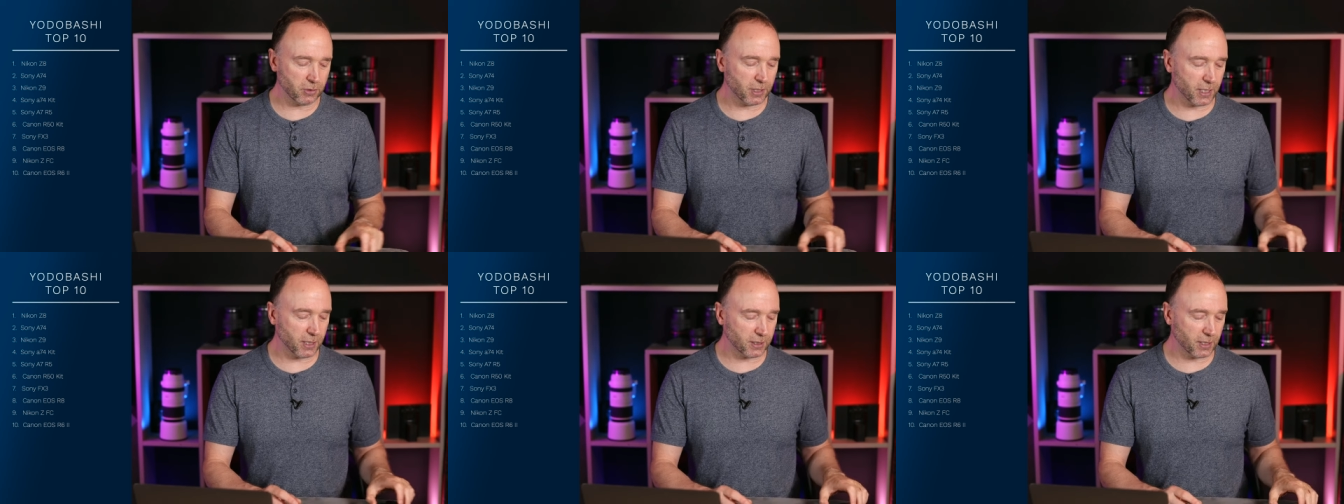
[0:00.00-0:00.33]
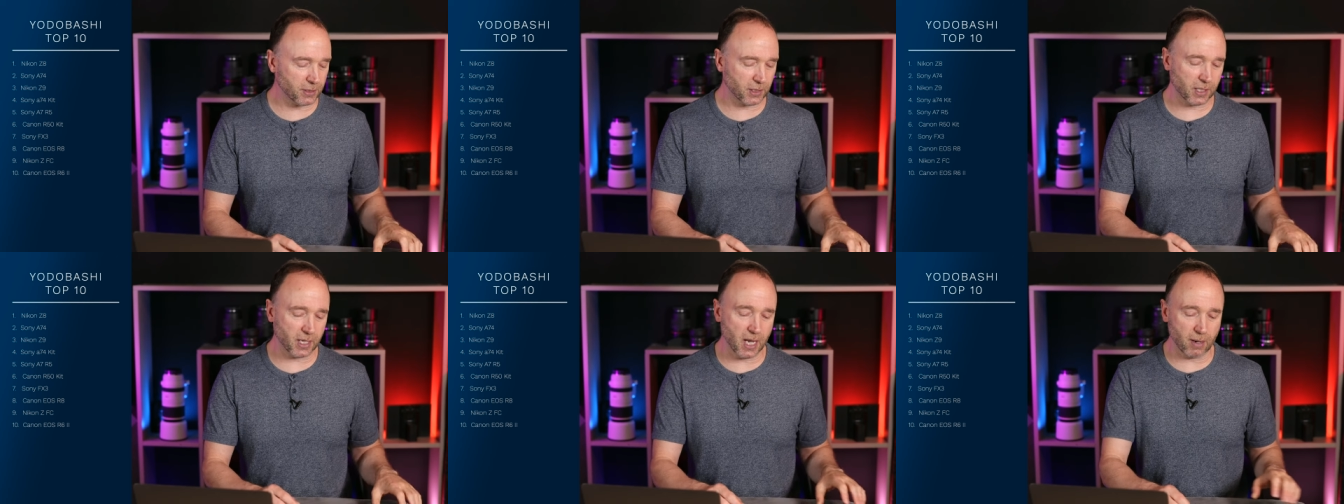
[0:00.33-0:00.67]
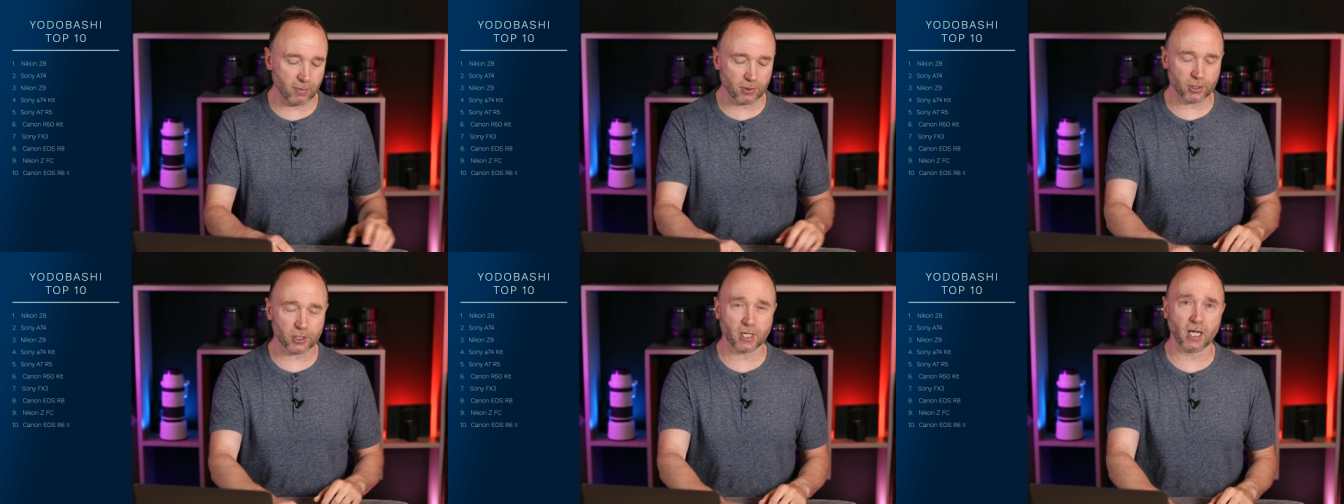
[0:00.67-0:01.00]
think that the
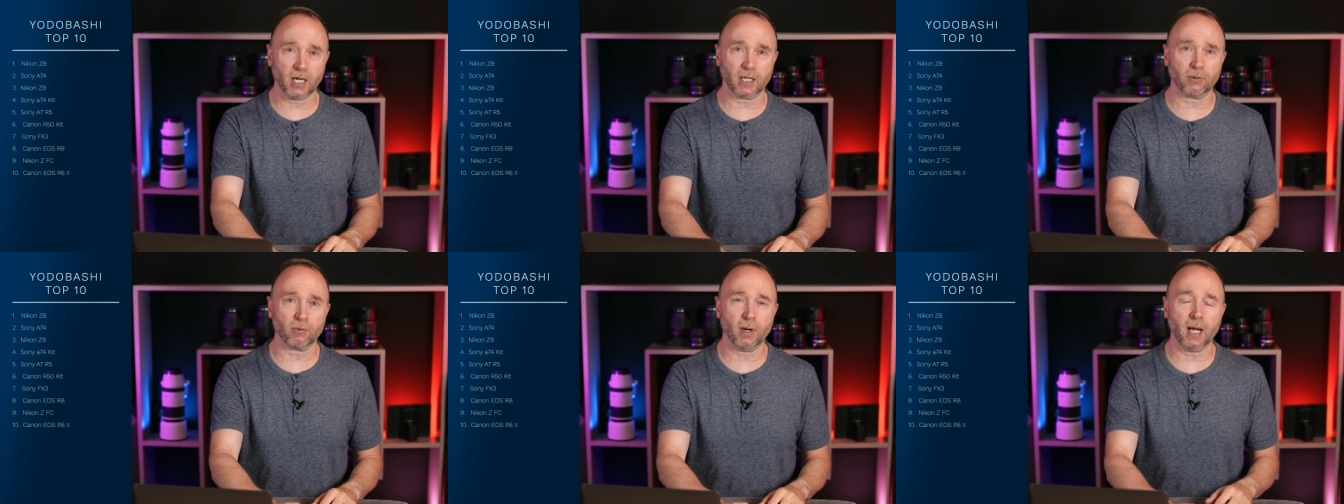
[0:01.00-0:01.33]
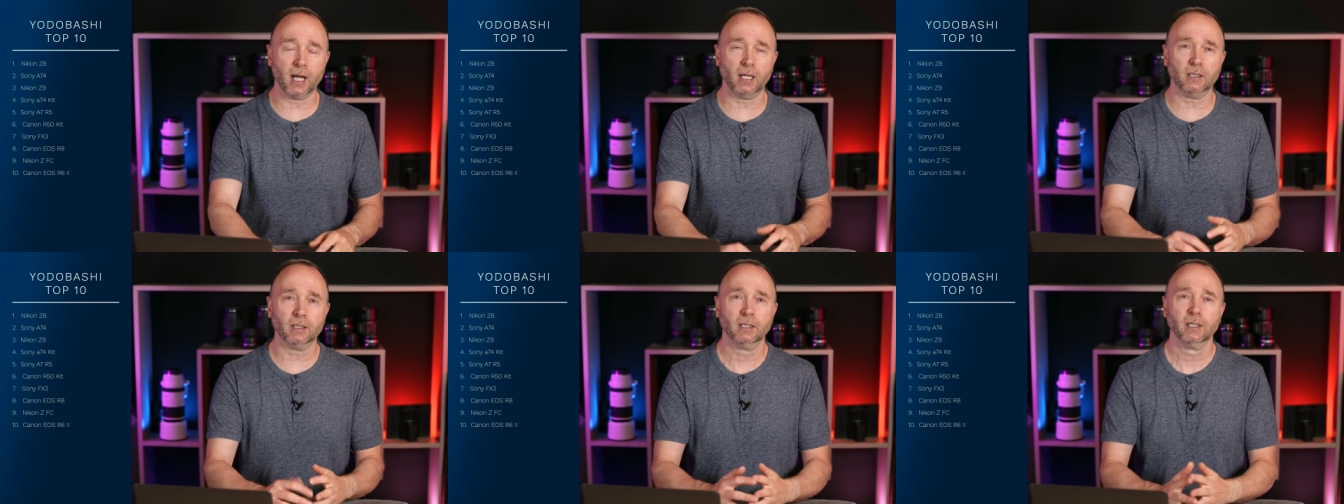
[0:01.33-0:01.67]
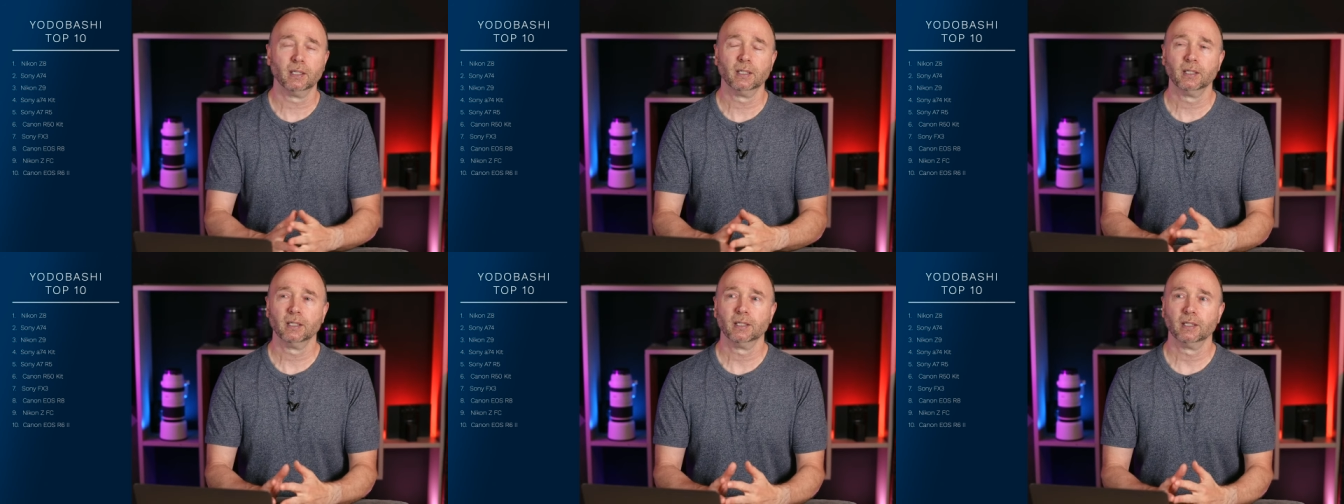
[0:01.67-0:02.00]
camera's selling well.
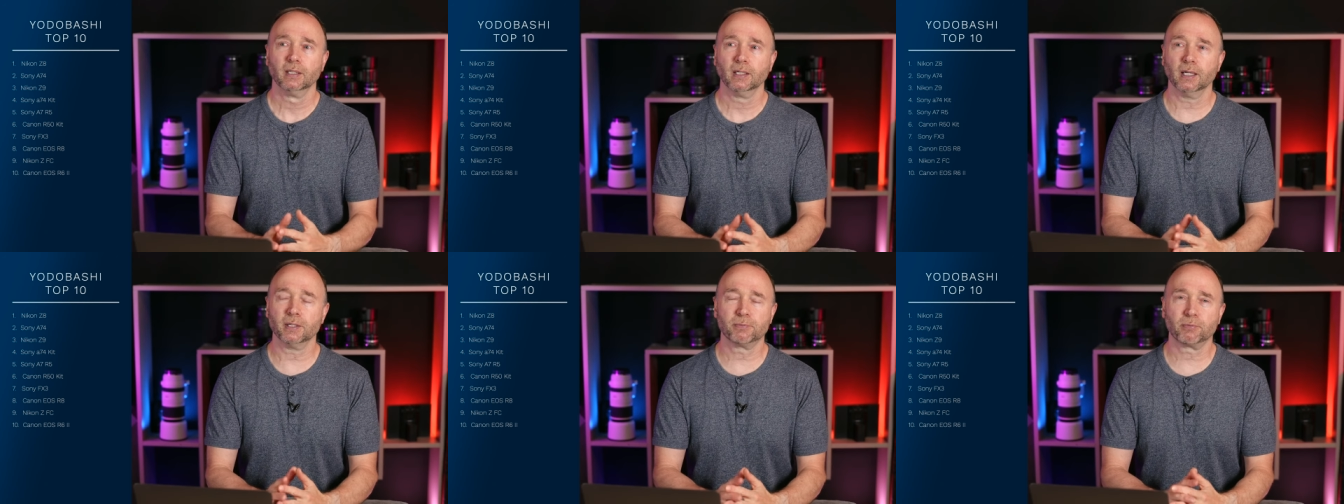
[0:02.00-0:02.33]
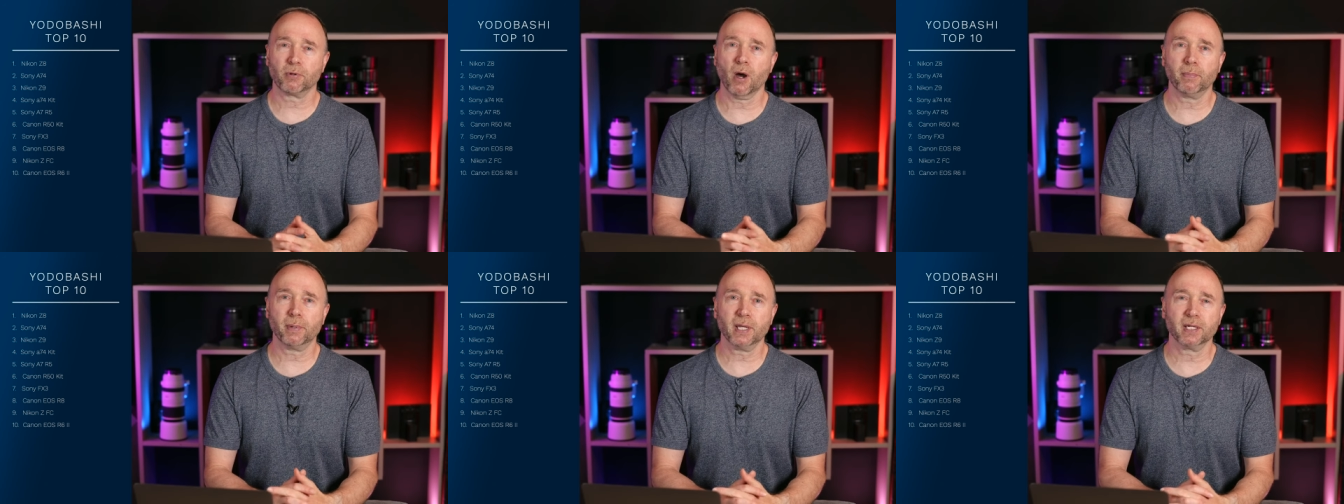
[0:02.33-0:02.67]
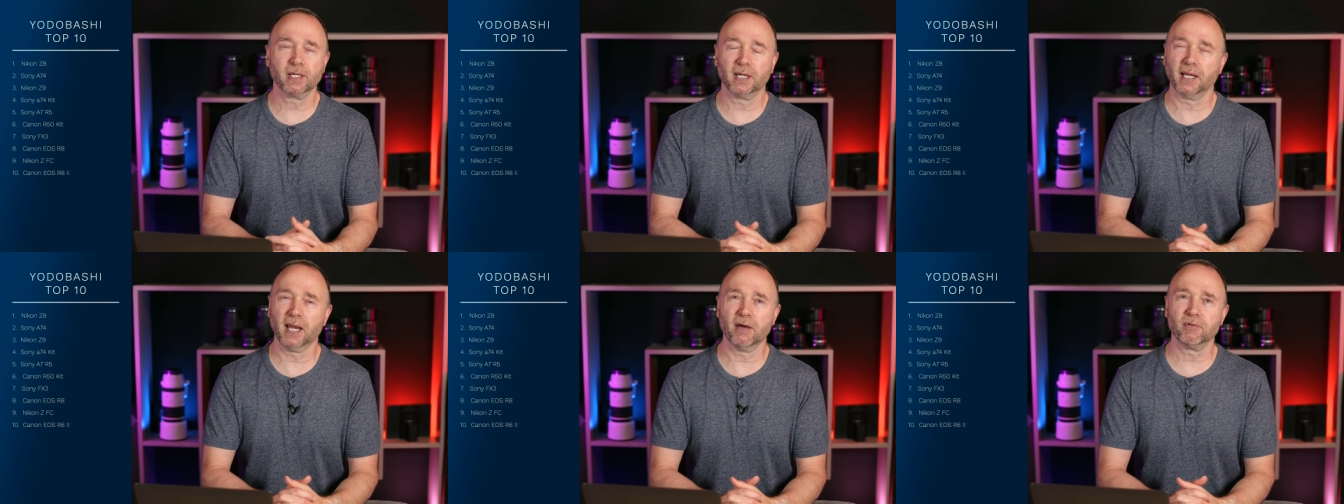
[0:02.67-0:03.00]
It's probably in
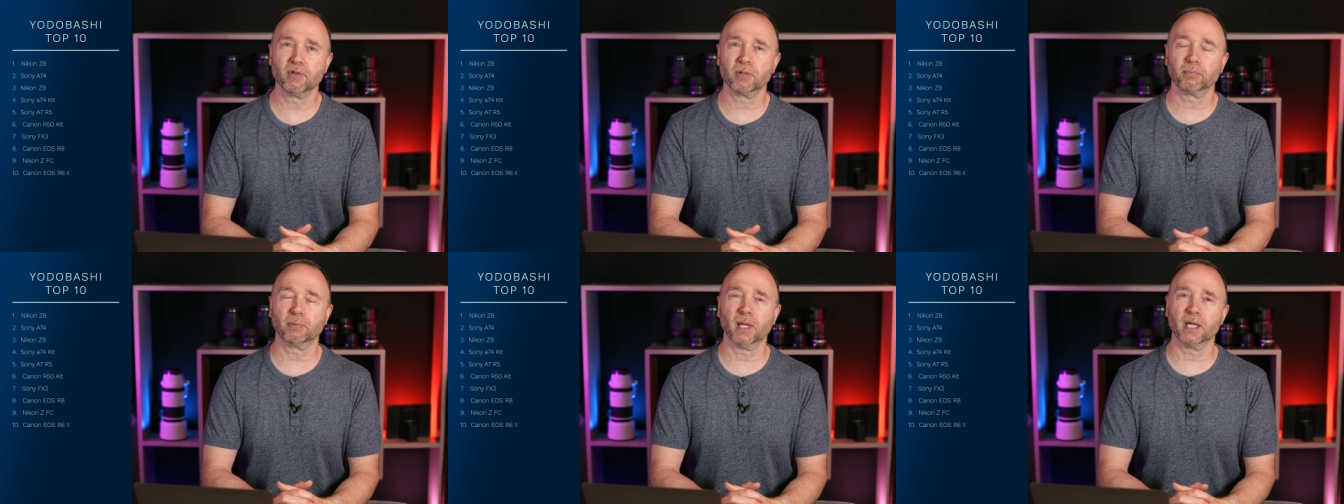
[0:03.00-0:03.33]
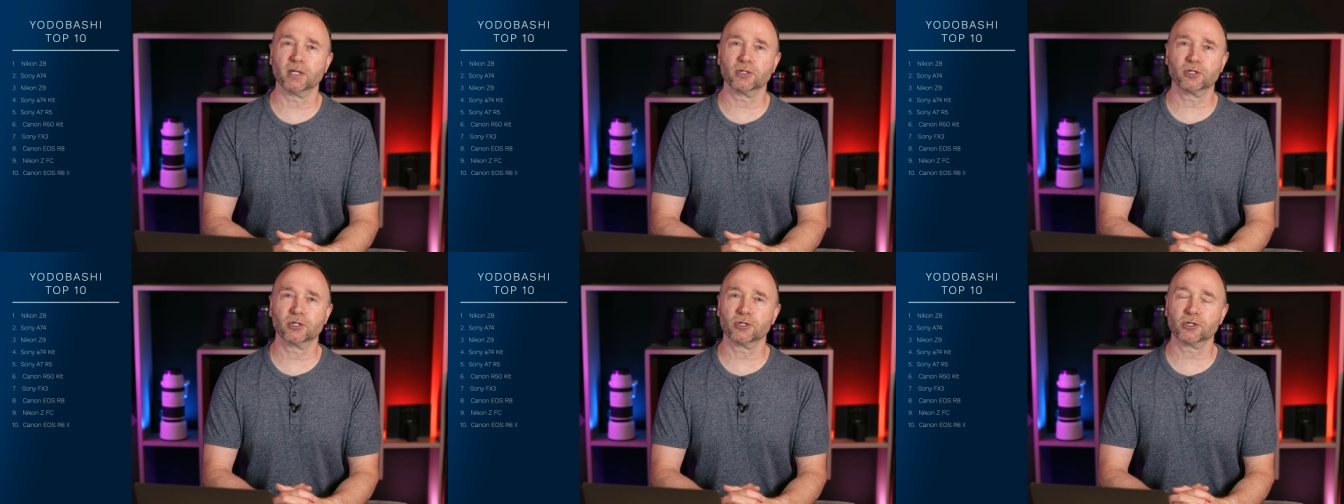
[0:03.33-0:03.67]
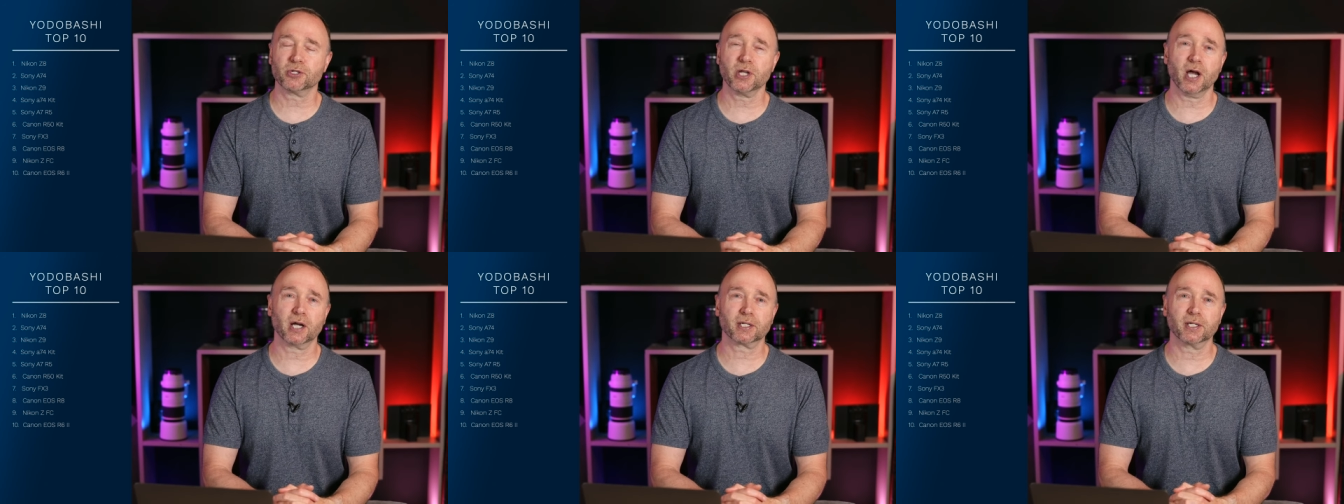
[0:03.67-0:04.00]
eleventh place,
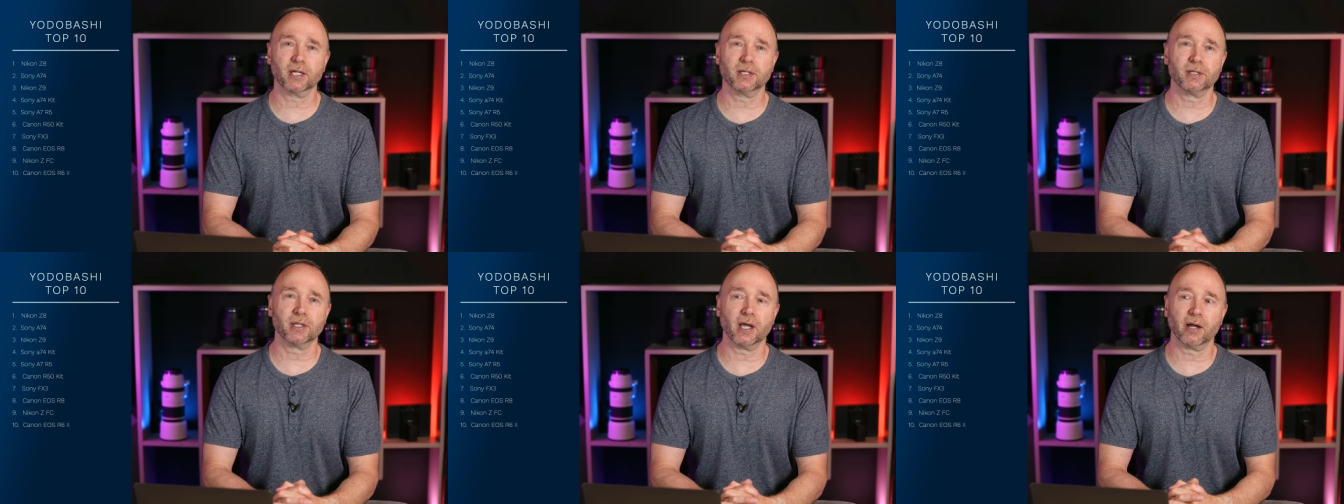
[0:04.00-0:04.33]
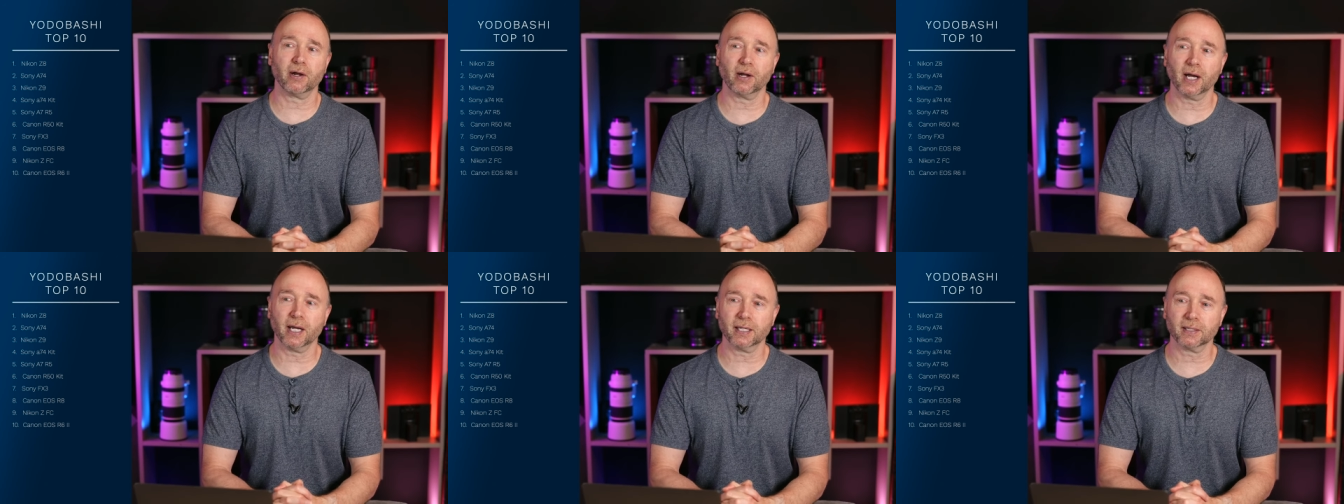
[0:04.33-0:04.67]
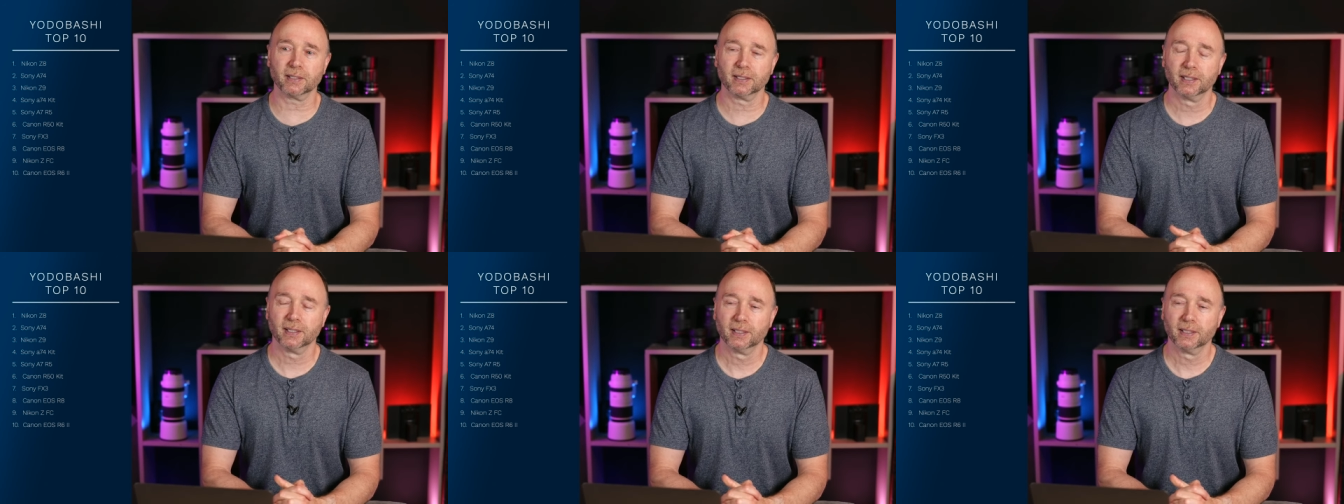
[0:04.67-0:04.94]
just tucked in there. I,